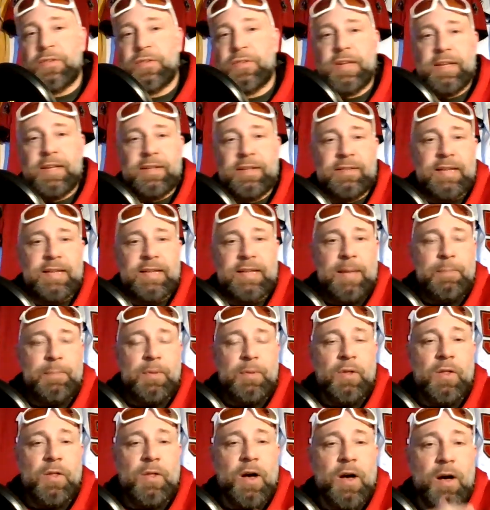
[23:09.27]

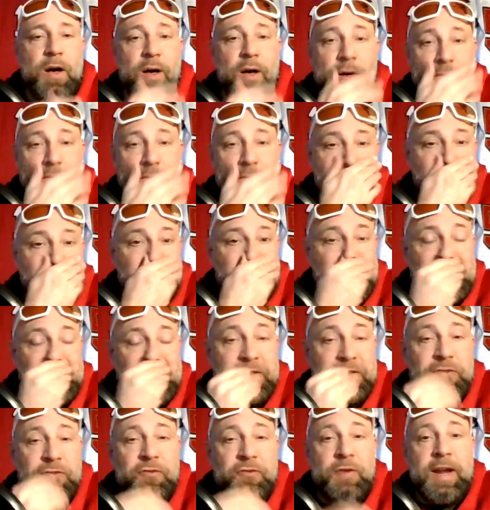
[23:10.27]
example of
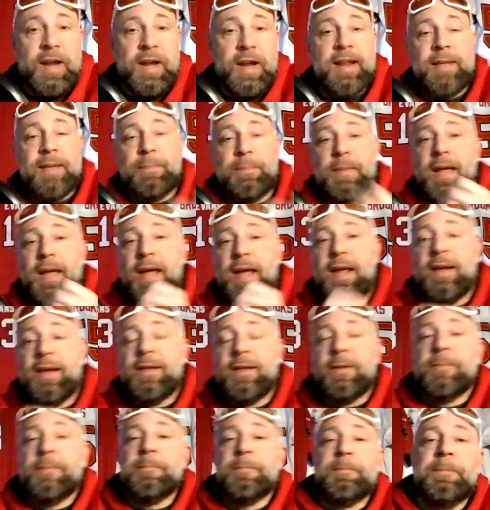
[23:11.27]
a trade I made
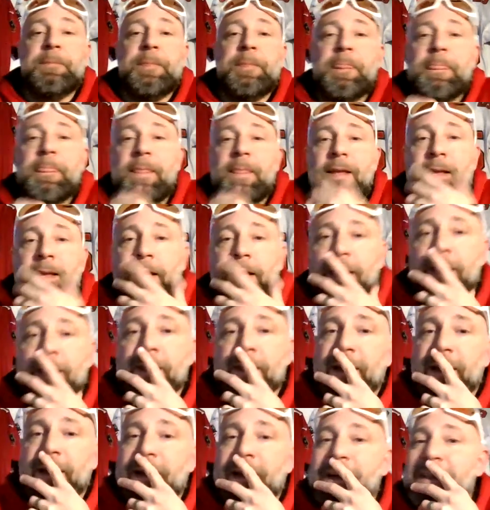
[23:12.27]
in
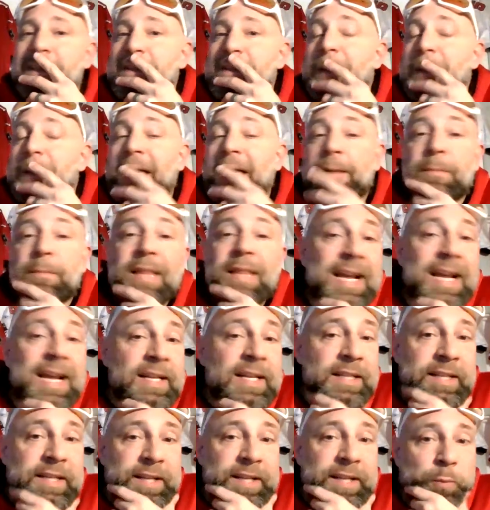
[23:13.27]
the bottom line
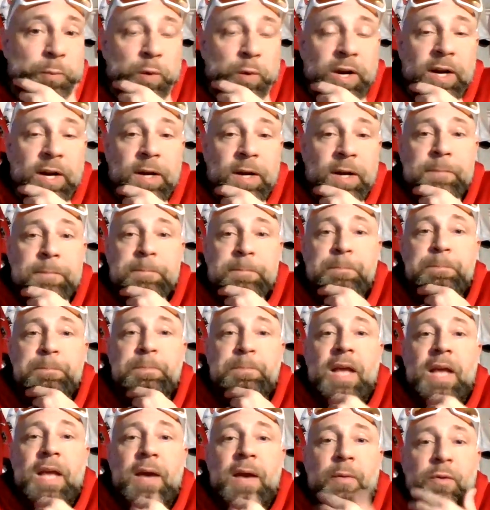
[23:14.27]
league where
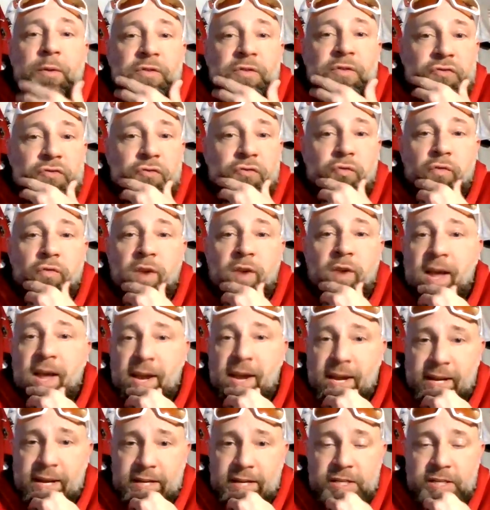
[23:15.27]
I was
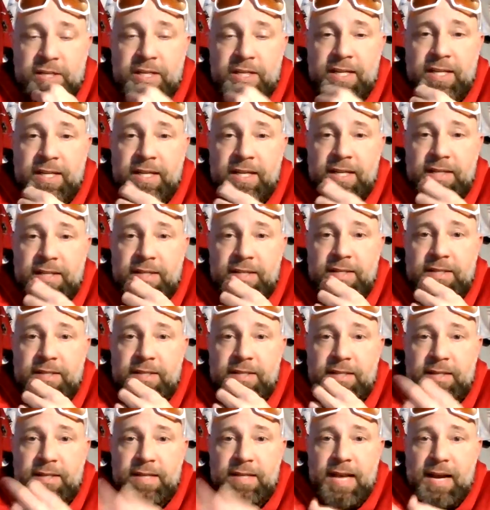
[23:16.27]
trying to get
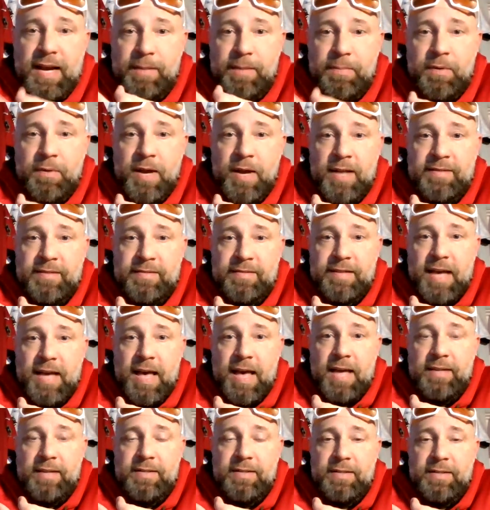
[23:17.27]
to Dak
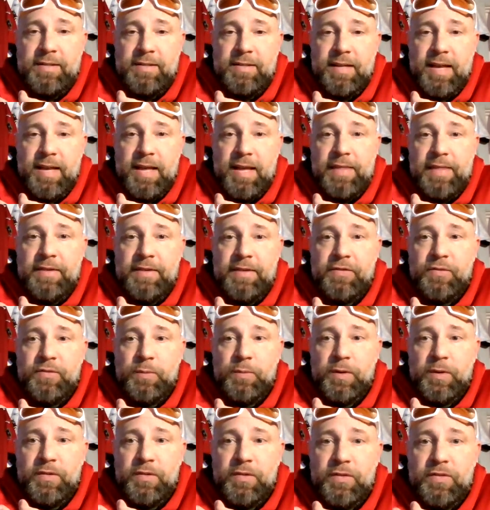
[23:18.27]
Prescott, and this
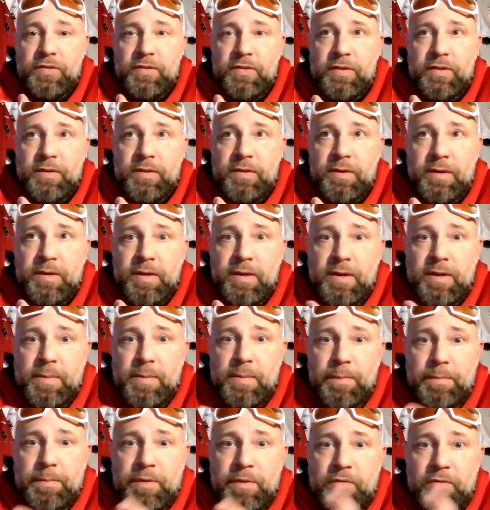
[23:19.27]
was
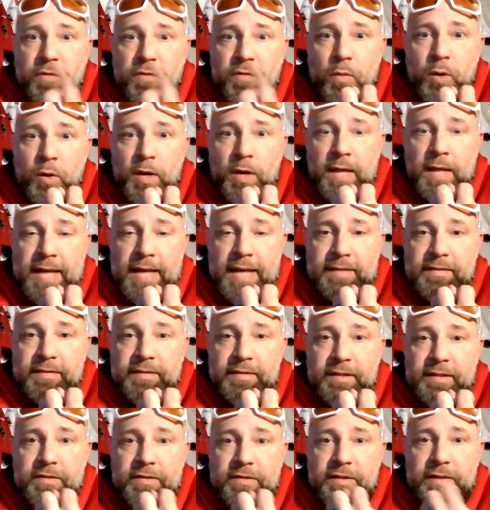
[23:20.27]
before last
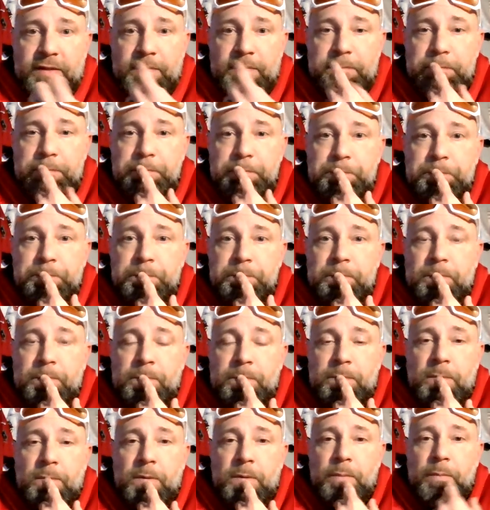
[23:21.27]
season.
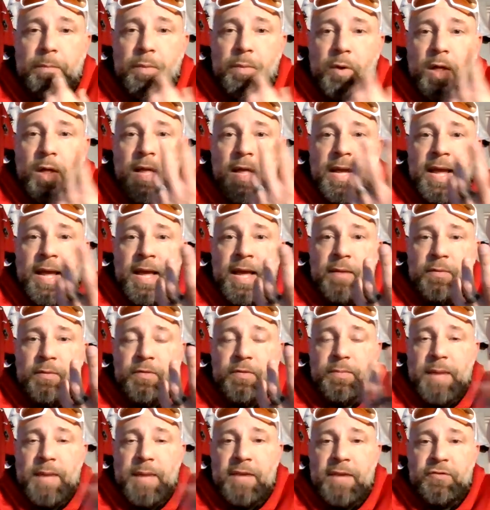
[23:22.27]
But all I had was
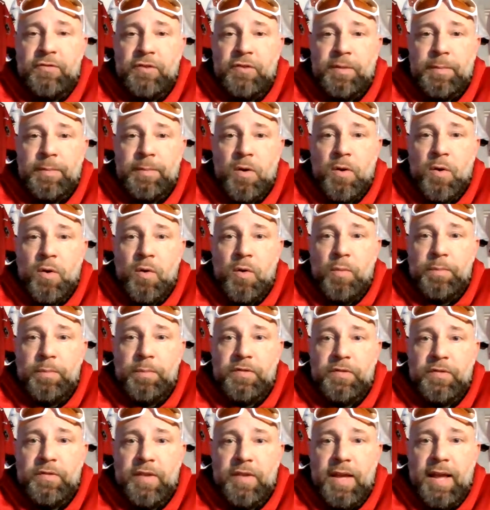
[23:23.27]
Patrick
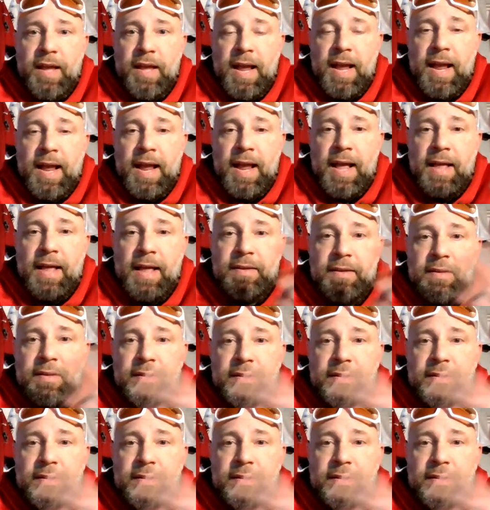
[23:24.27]
Mahomes and